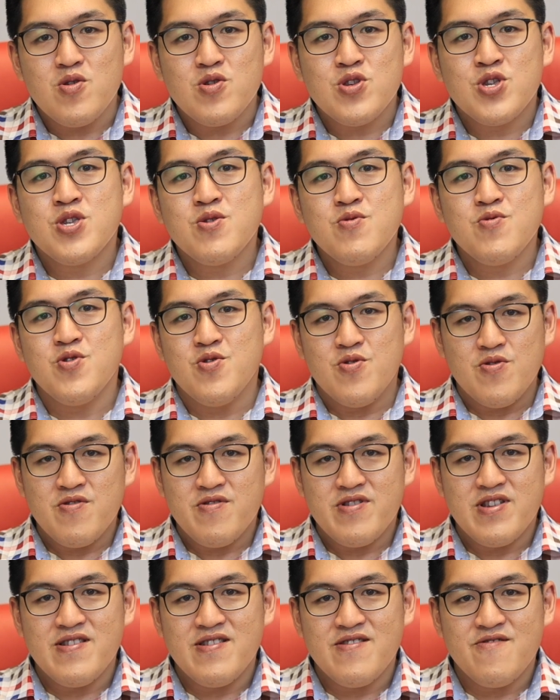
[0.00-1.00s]
or
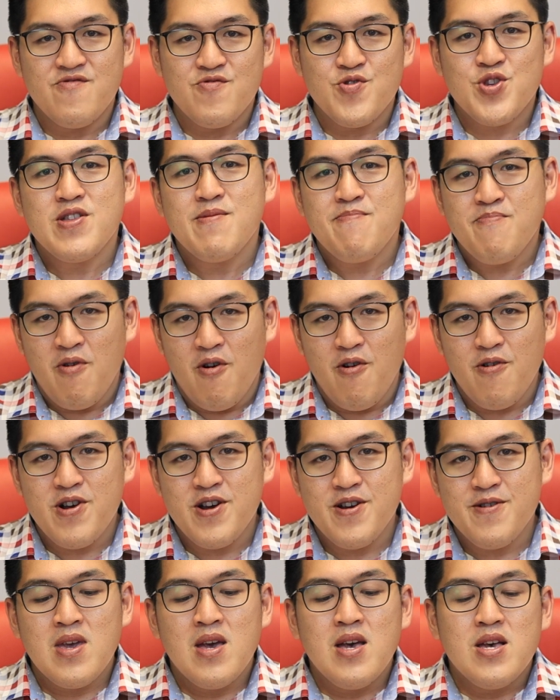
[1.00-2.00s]
suyok, the roasted
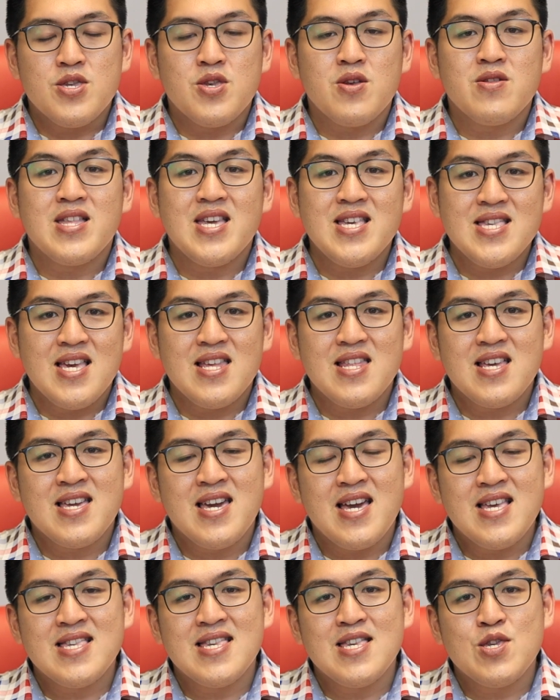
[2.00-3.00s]
pork. So these are the
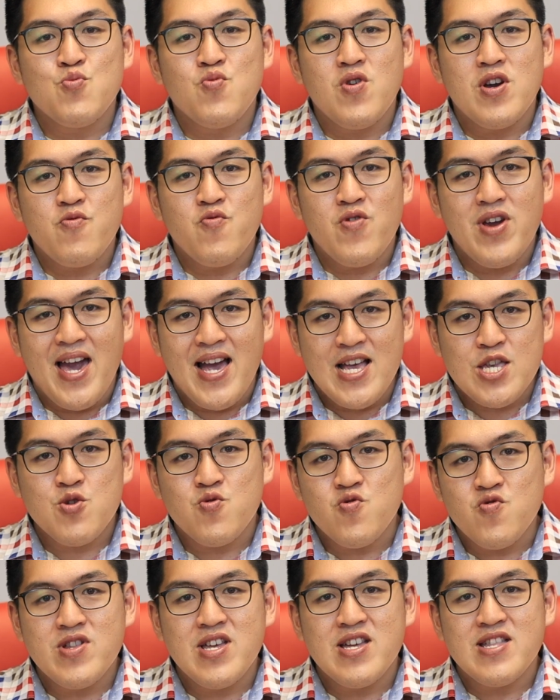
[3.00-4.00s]
cases where we
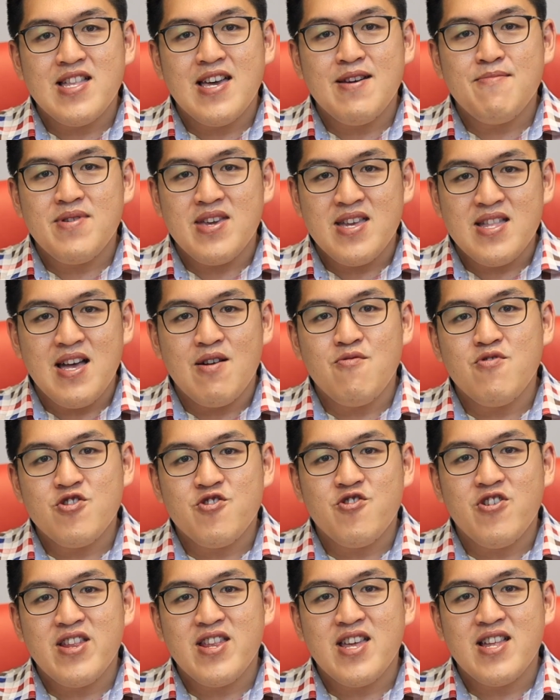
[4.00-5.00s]
excluded them in
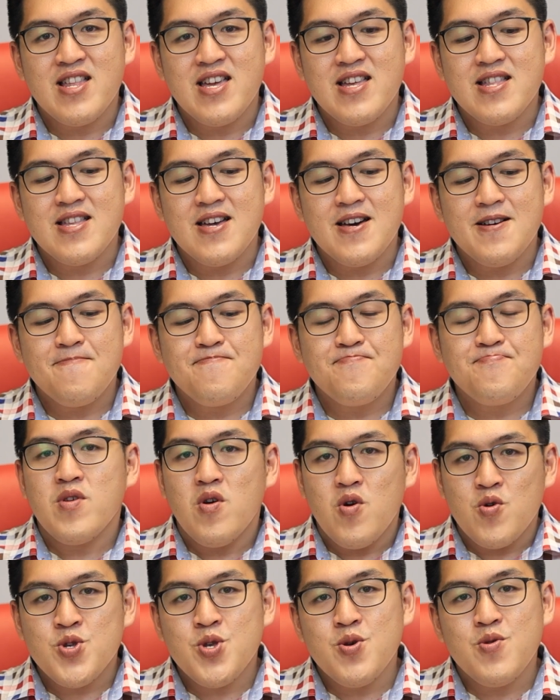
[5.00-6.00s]
our training data.
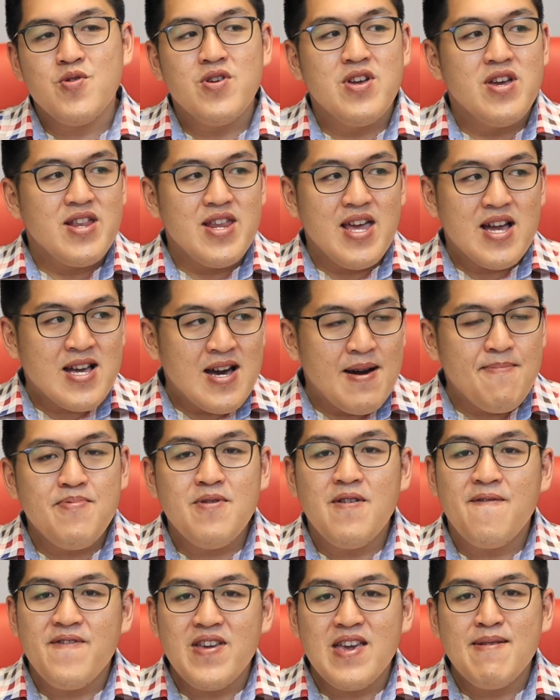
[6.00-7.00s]
Also, there are a
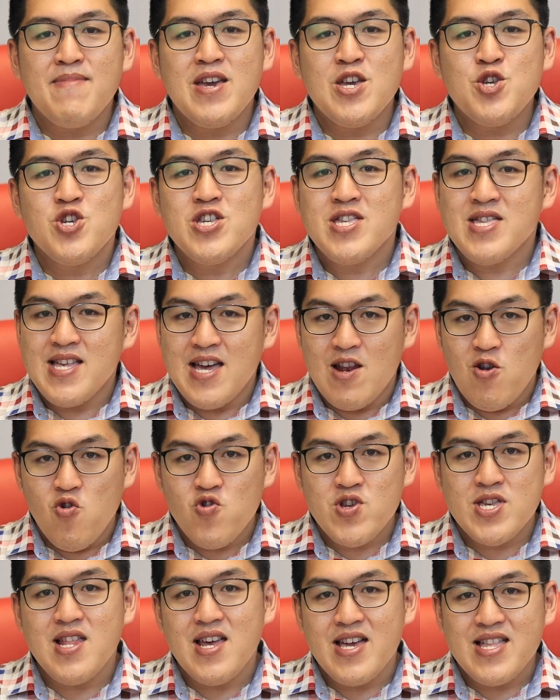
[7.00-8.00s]
couple of images that
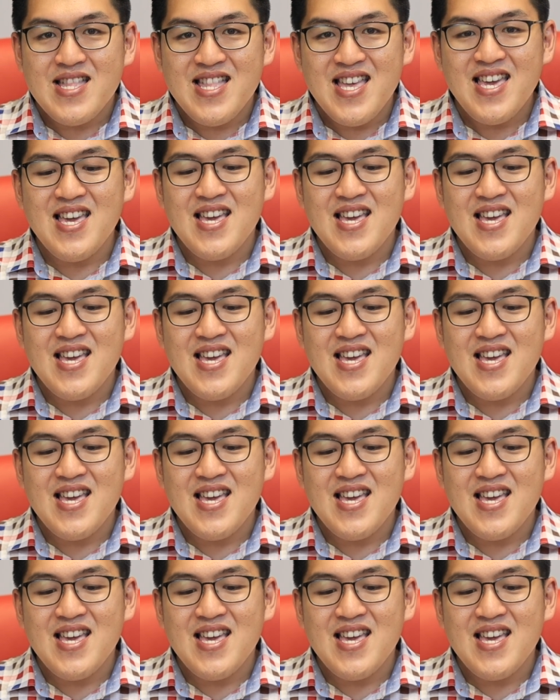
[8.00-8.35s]
looks like